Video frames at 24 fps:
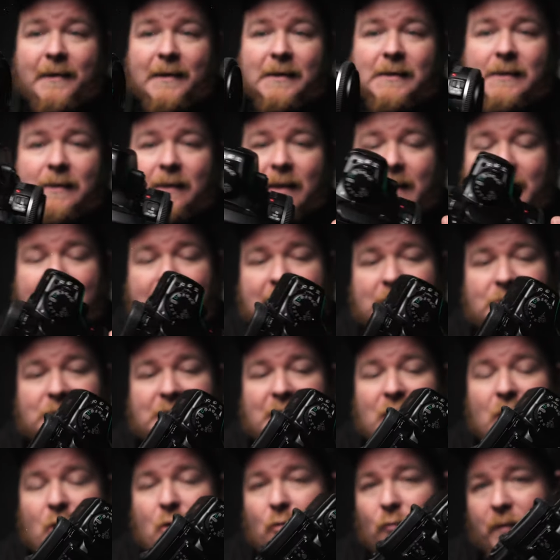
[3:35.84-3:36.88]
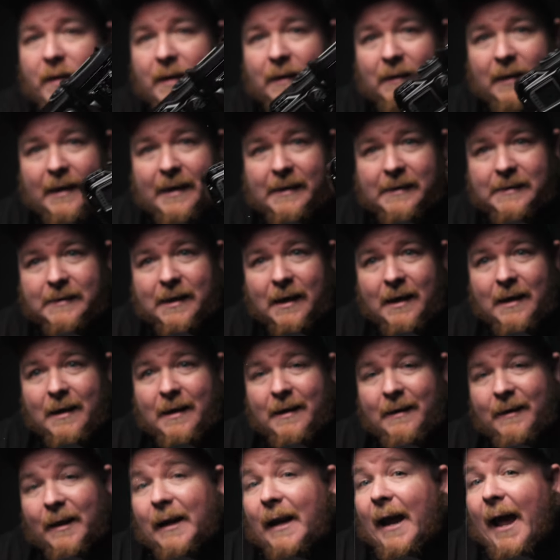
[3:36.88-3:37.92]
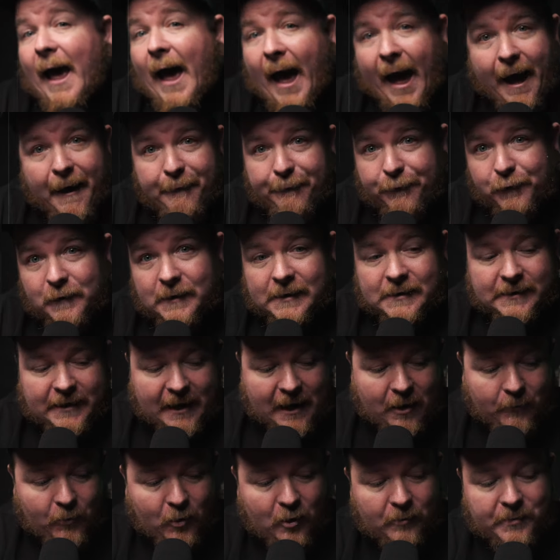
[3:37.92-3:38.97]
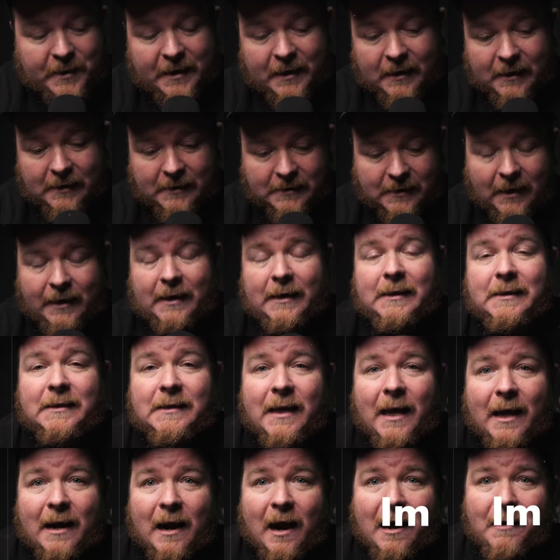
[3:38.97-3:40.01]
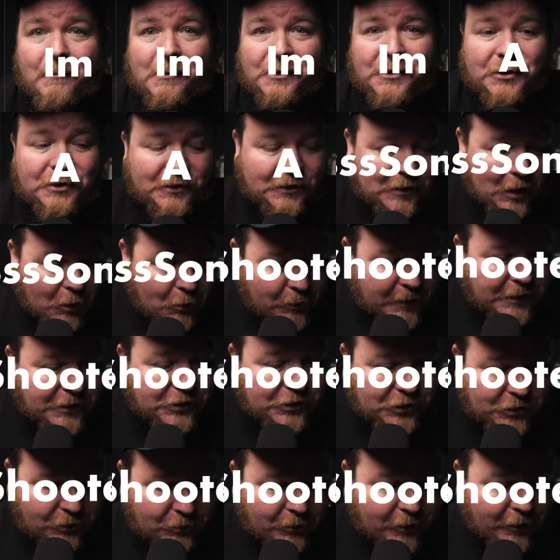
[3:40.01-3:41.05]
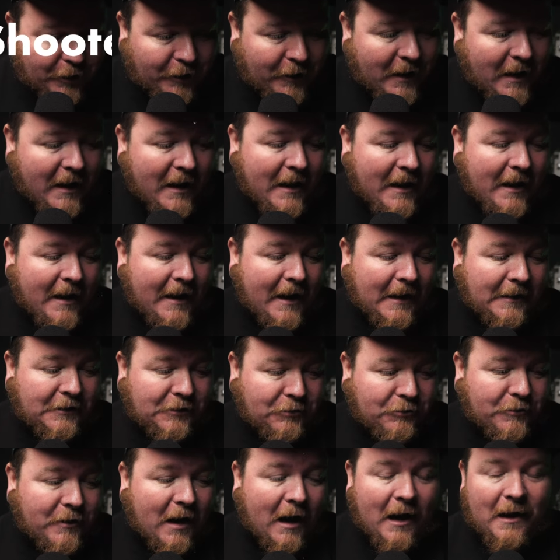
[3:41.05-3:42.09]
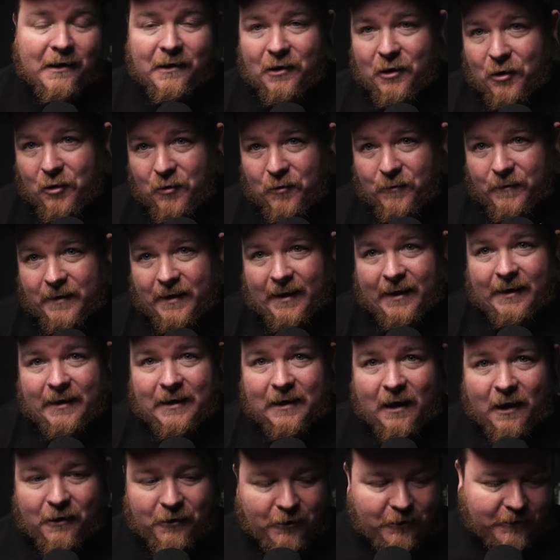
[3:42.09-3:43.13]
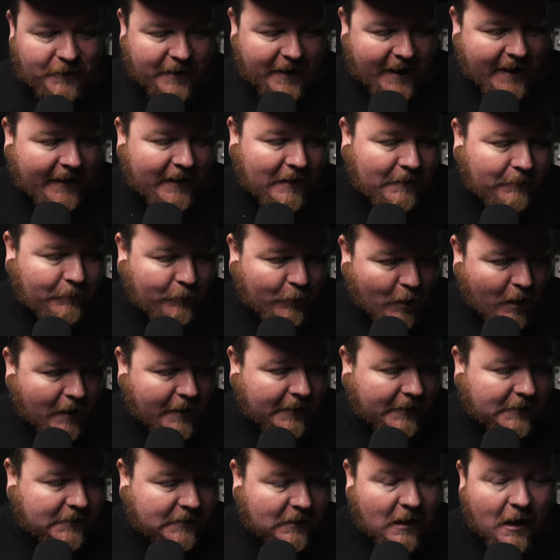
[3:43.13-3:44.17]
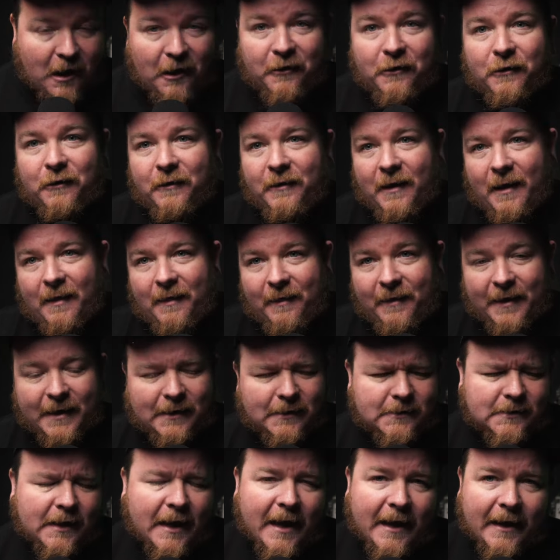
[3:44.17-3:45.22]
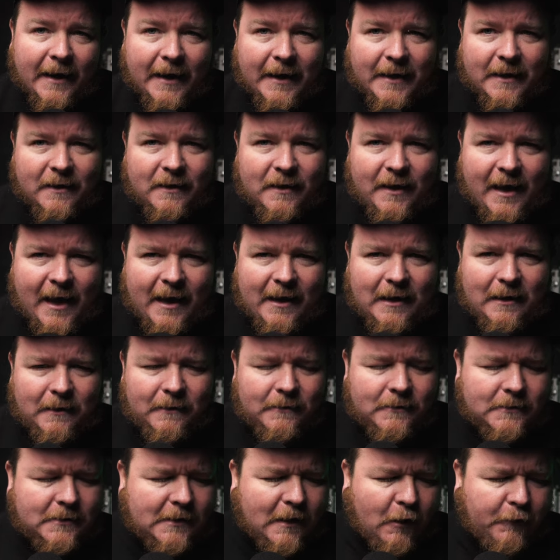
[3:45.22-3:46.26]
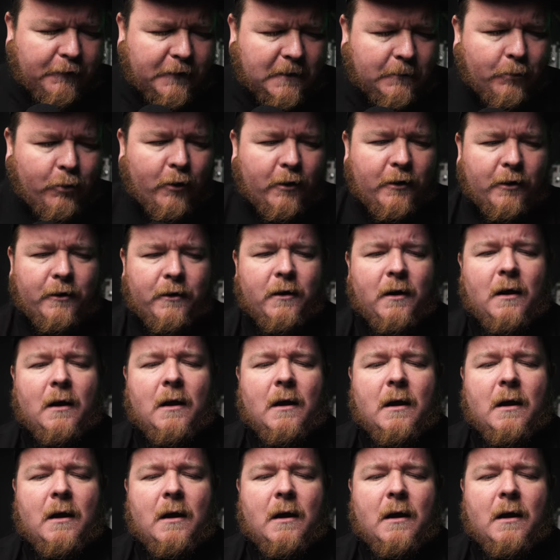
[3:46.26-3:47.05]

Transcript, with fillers: This lens is the only lens that I have for this camera because, like I said, I'm a Sony shooter and I do not own any other Canon products other than this and a Canon selfie printer.